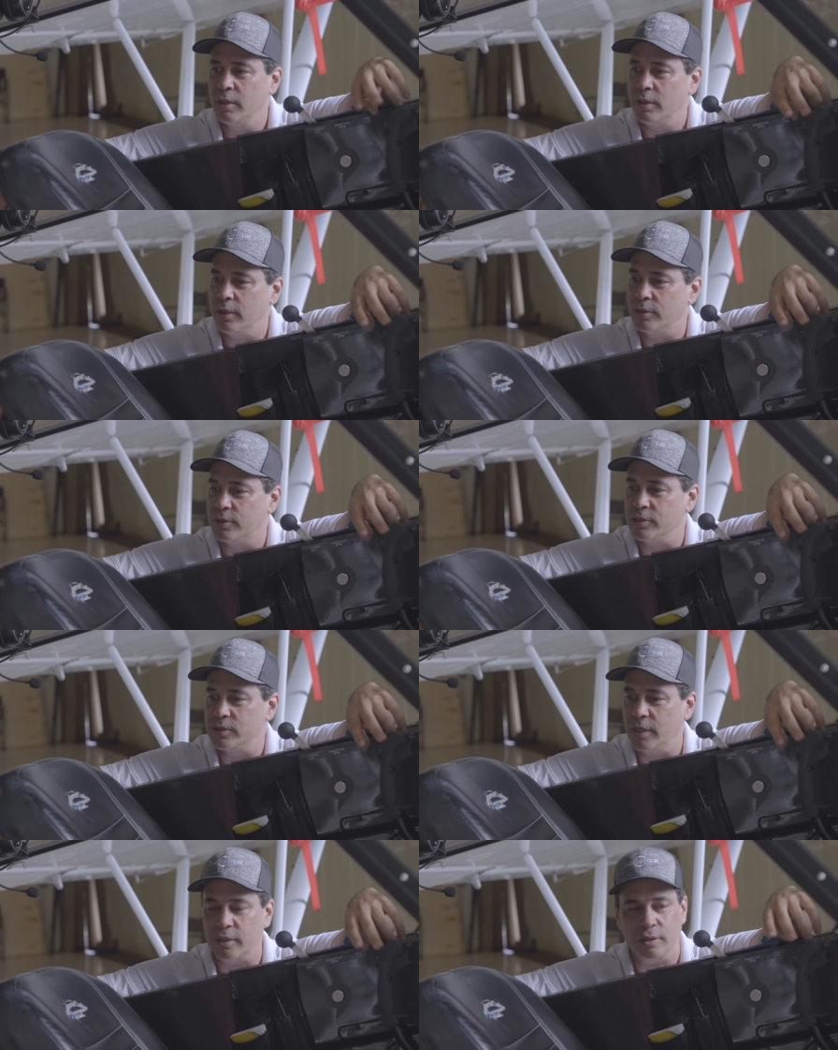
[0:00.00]
it
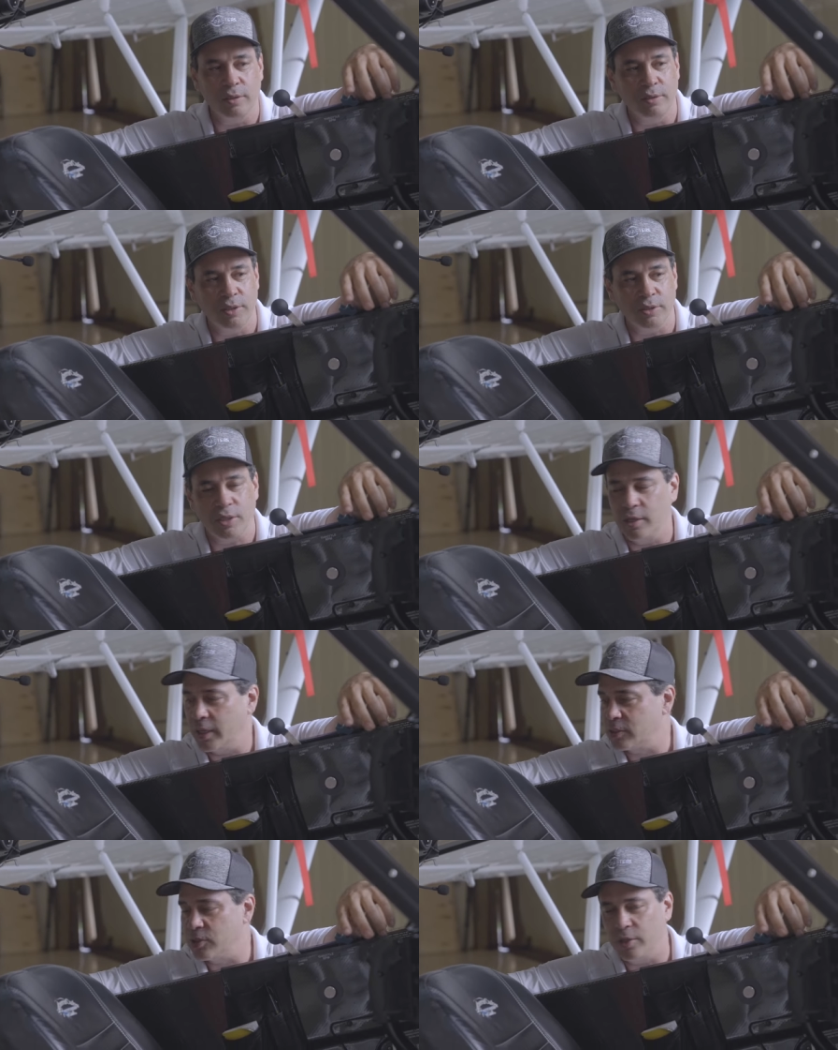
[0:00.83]

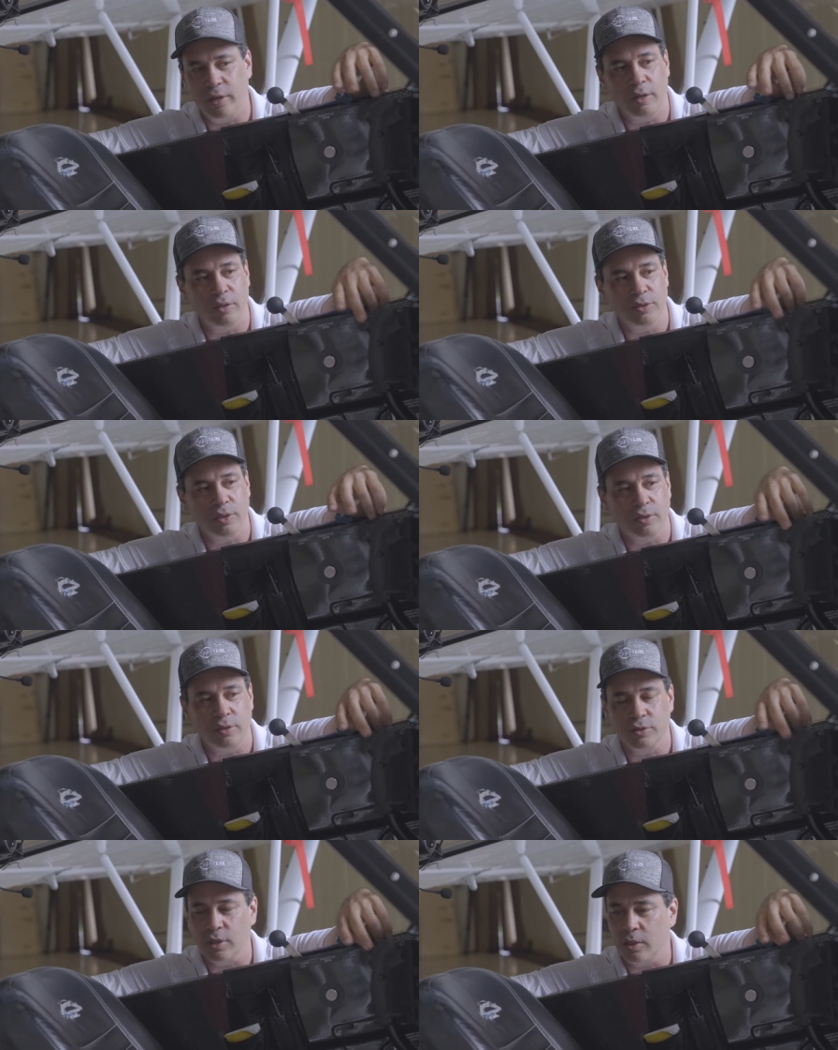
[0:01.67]
disconnects theirs
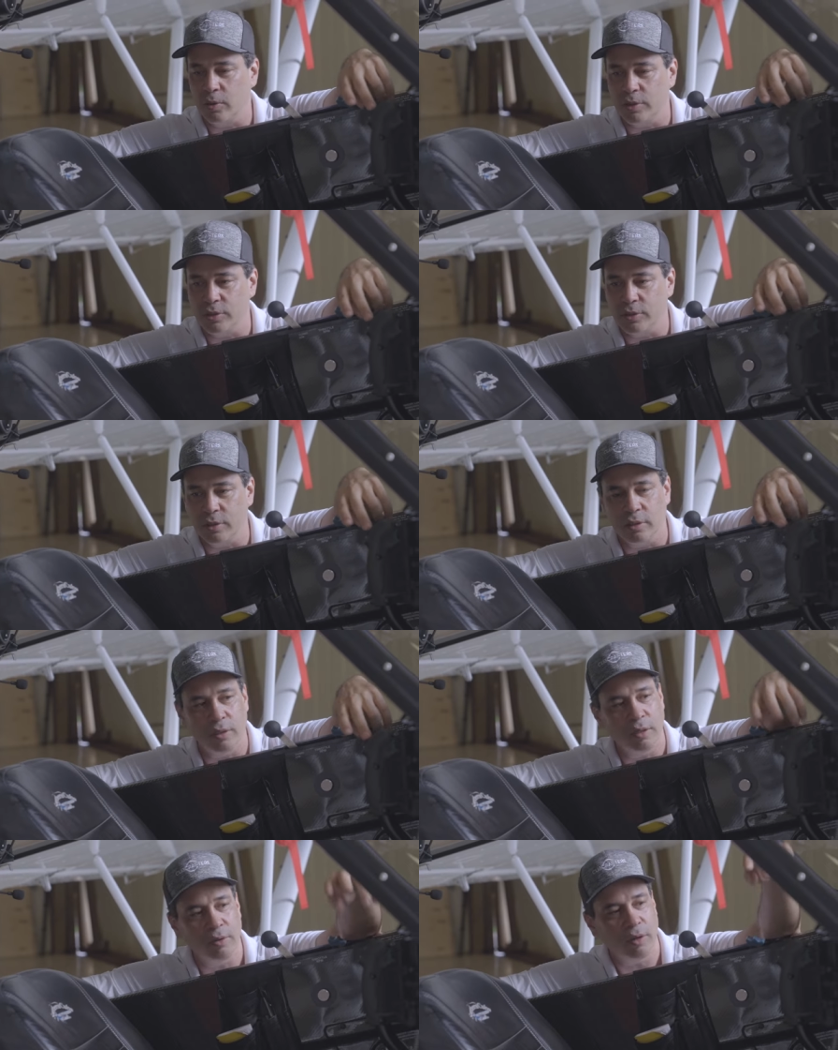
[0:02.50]
and it's always
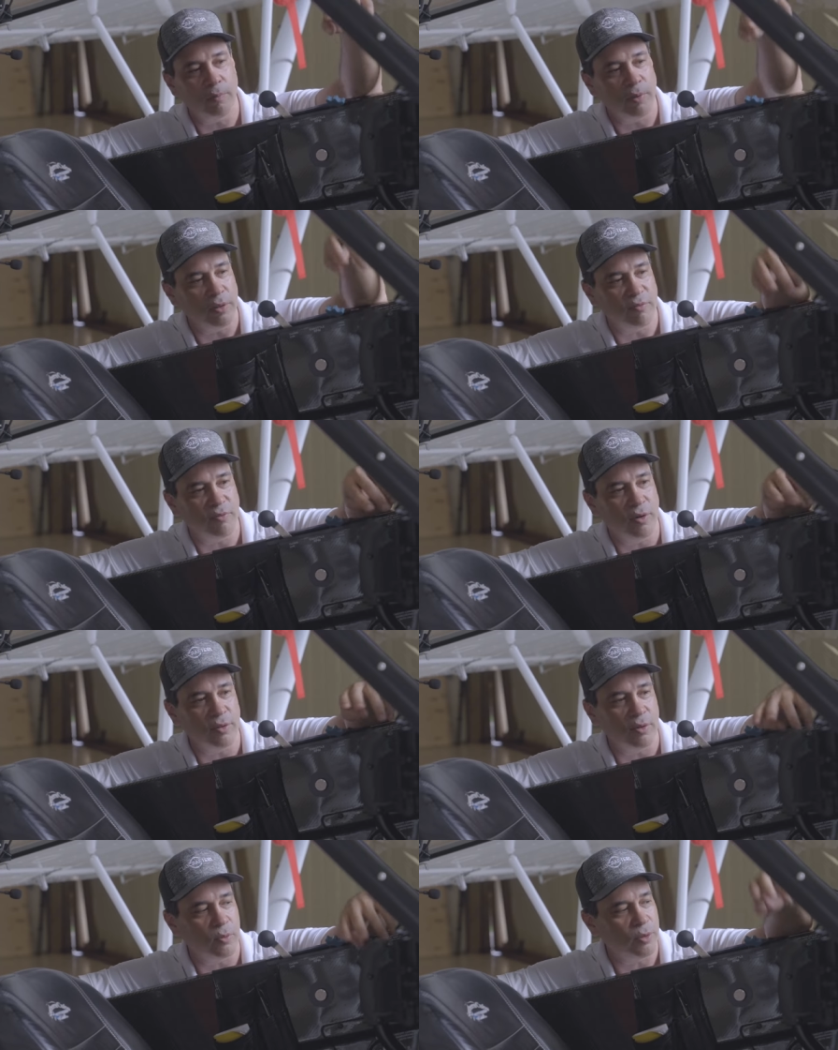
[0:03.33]
uh, up on the
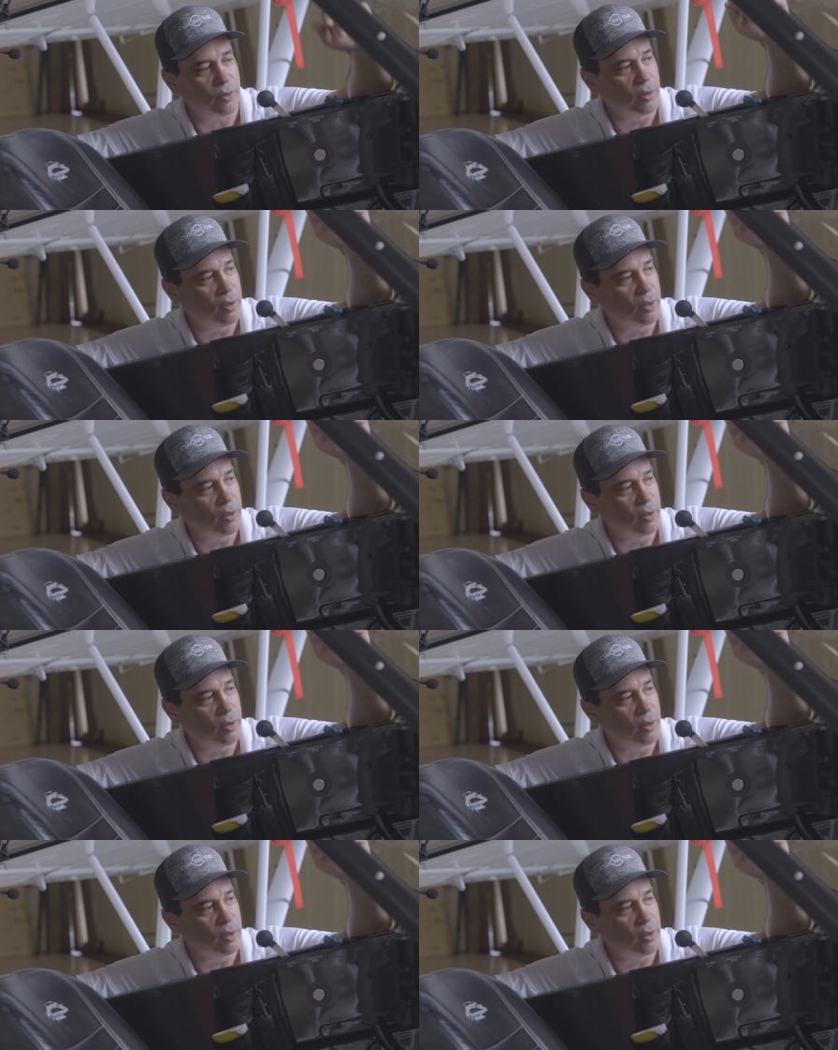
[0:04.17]
front that we,